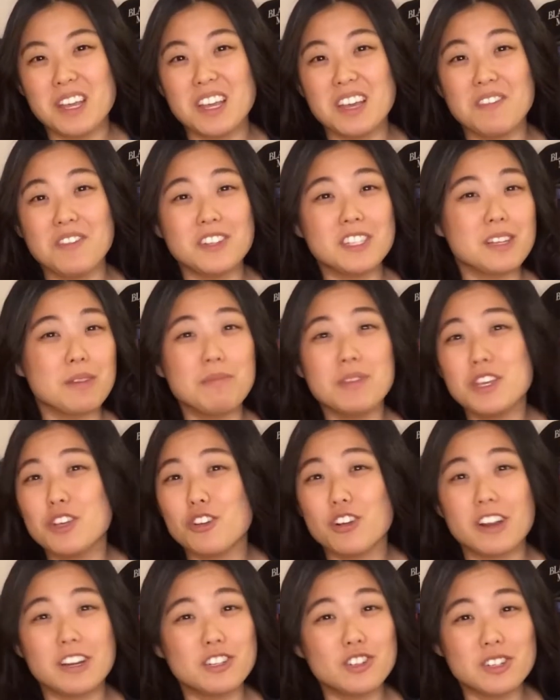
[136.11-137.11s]
If it's something you're
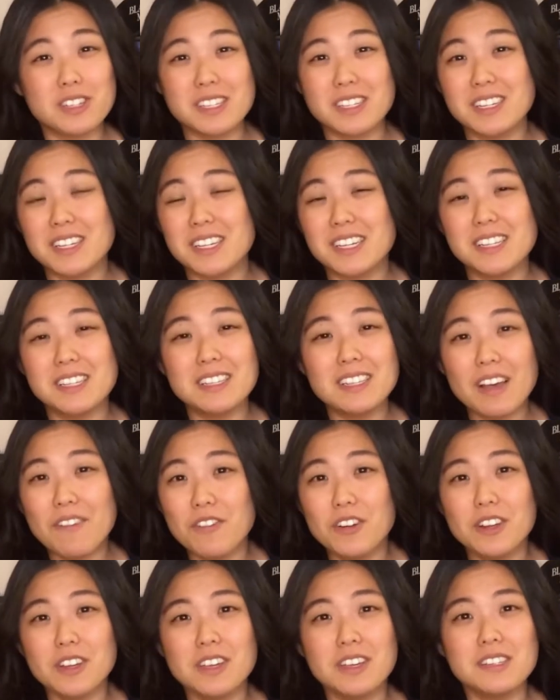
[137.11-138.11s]
interested in,
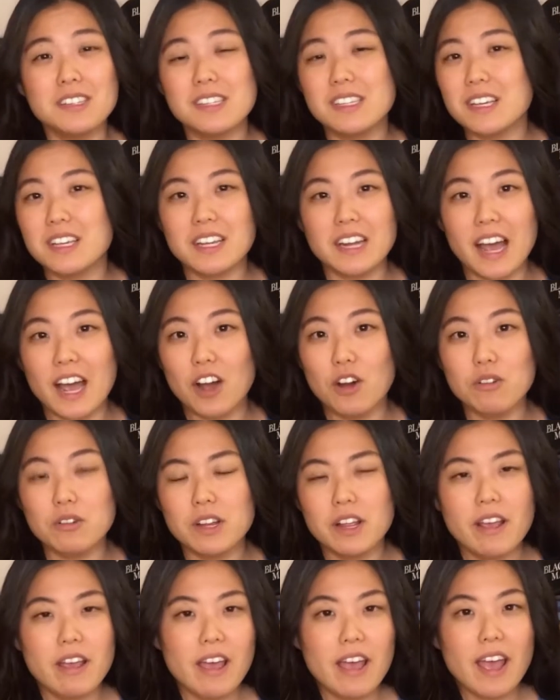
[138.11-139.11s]
definitely seek it out
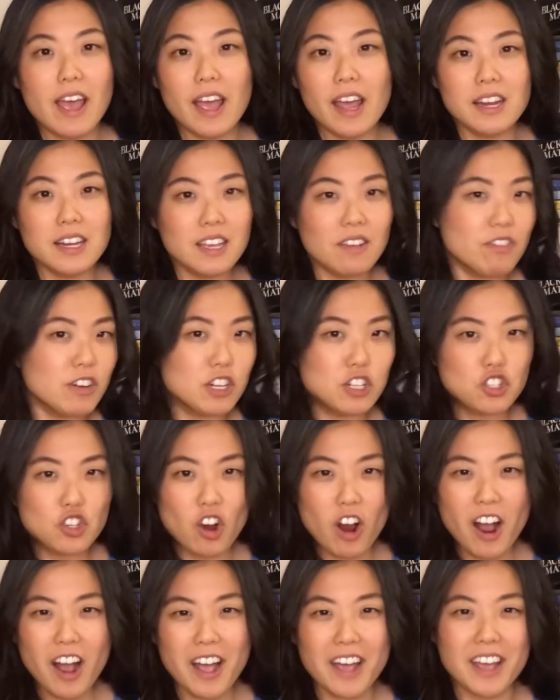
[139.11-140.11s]
and give it a
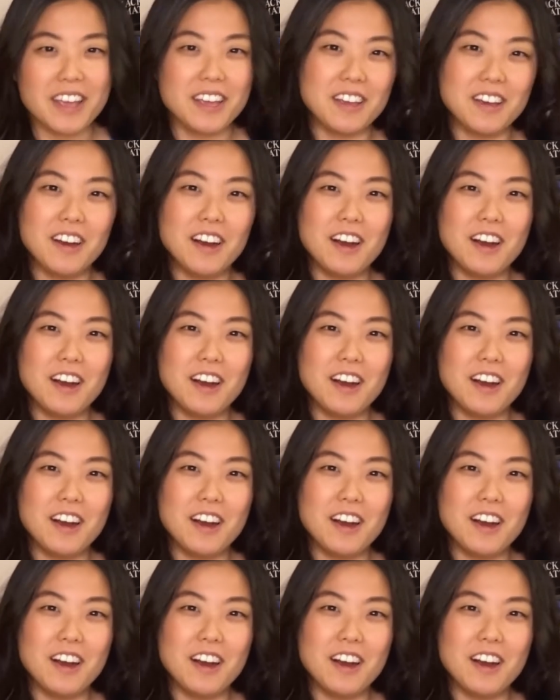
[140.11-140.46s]
try.